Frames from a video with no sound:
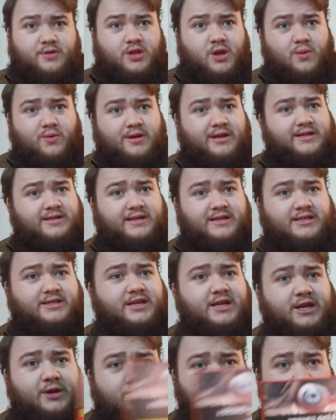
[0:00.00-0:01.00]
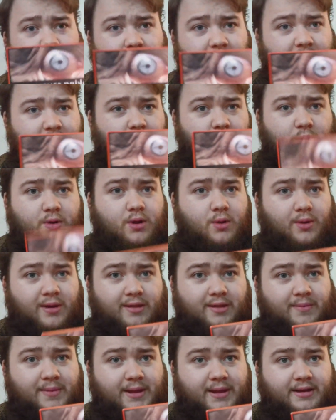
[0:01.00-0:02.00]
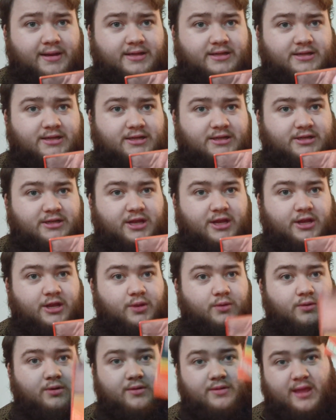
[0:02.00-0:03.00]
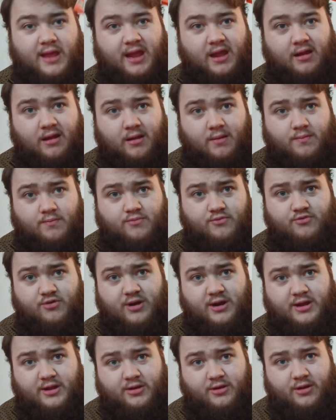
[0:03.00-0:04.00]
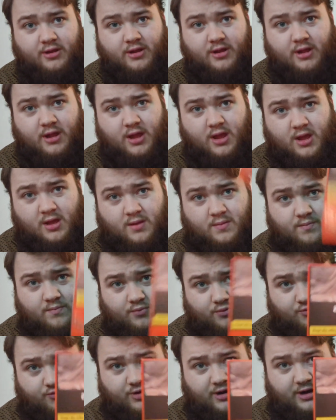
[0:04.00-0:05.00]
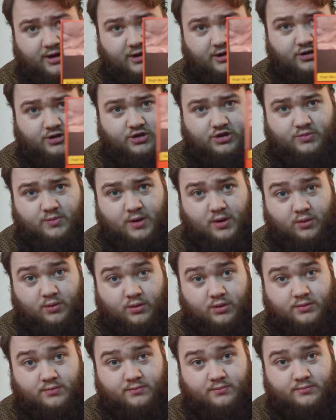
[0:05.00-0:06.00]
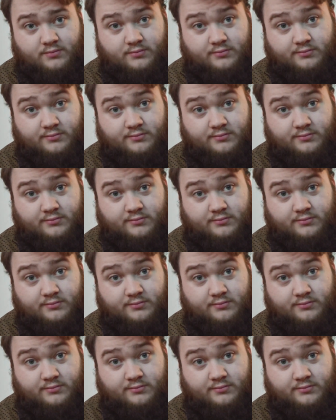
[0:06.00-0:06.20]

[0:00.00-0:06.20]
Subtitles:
Don't discontinue them. I don't know why they're being discontinued. They are a brilliant, brilliant smoke.